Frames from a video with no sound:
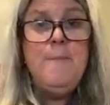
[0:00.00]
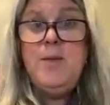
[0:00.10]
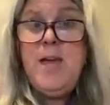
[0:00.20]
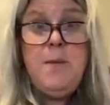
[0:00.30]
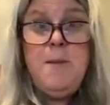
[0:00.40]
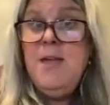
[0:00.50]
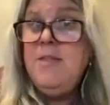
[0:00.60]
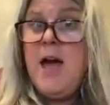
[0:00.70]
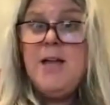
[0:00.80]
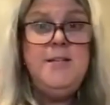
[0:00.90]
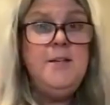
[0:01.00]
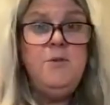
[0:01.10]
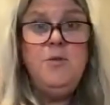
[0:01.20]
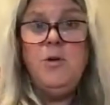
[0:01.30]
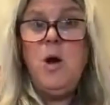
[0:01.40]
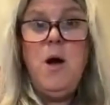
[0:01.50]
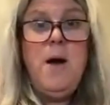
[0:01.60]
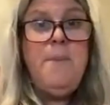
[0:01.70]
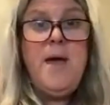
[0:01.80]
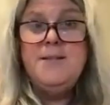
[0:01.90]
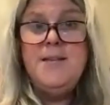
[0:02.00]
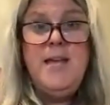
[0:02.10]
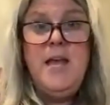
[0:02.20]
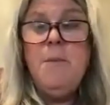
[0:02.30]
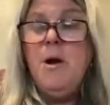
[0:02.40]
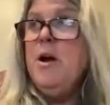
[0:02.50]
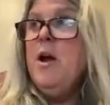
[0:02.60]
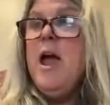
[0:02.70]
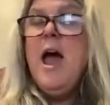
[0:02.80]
gaming, that I didn't grow up as a gamer.